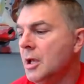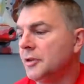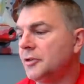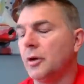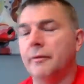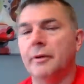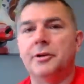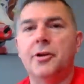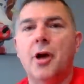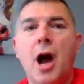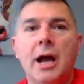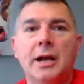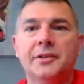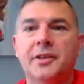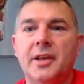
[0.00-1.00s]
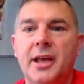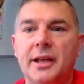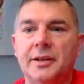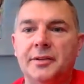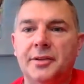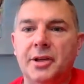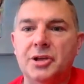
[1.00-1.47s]
So if a doc
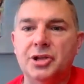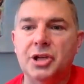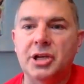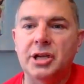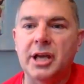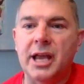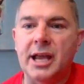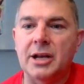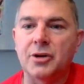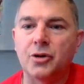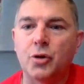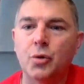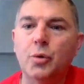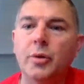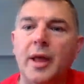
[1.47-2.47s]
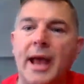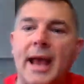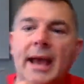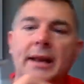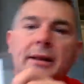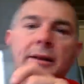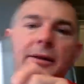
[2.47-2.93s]
says she can't do
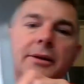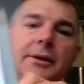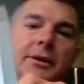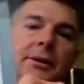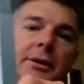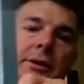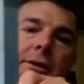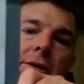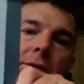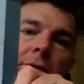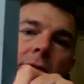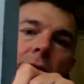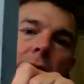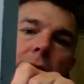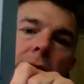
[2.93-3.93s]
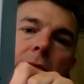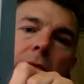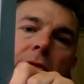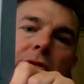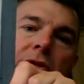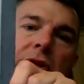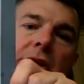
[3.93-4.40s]
that,
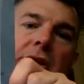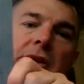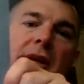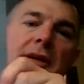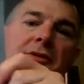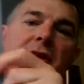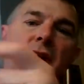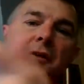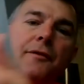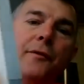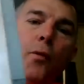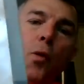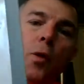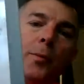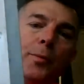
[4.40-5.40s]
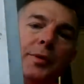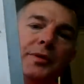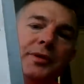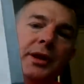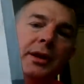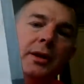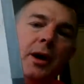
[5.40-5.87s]
she can then take
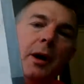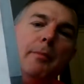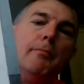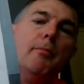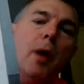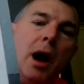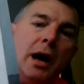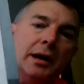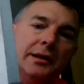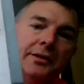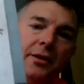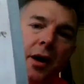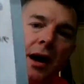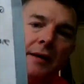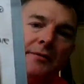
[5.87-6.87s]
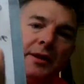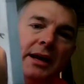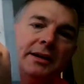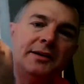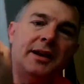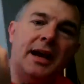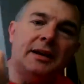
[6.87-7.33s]
4% a month off
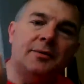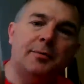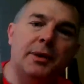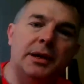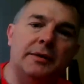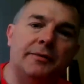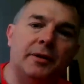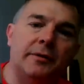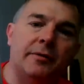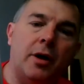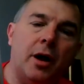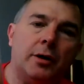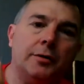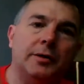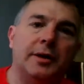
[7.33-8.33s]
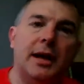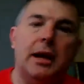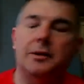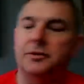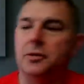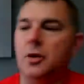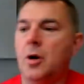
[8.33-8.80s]
that death benefit of
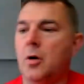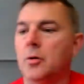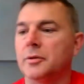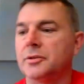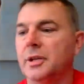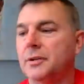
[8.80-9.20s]
$100,000.